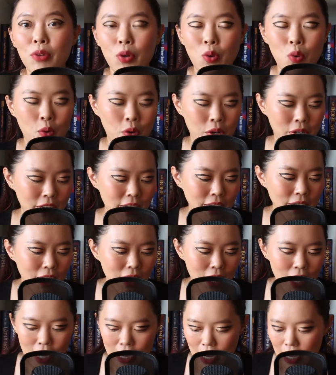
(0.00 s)
recorded.
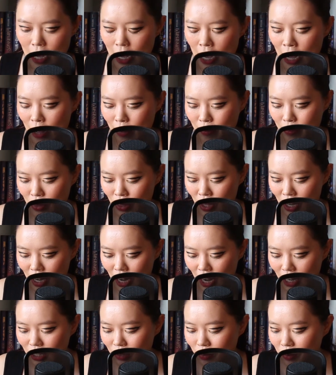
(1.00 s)
The
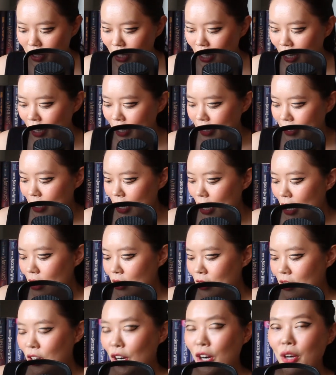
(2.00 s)
next one is
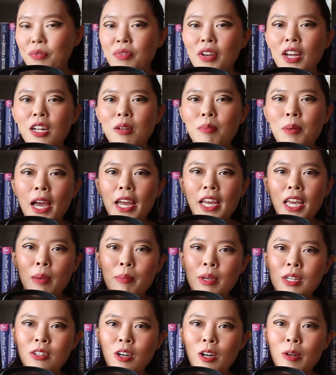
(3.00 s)
Starfish by
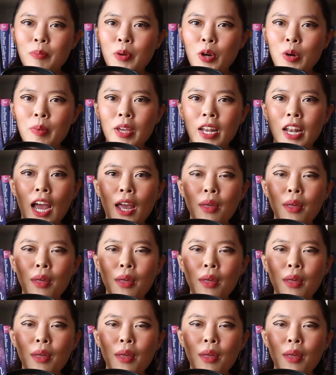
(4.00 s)
Kemi Dawn Bowman.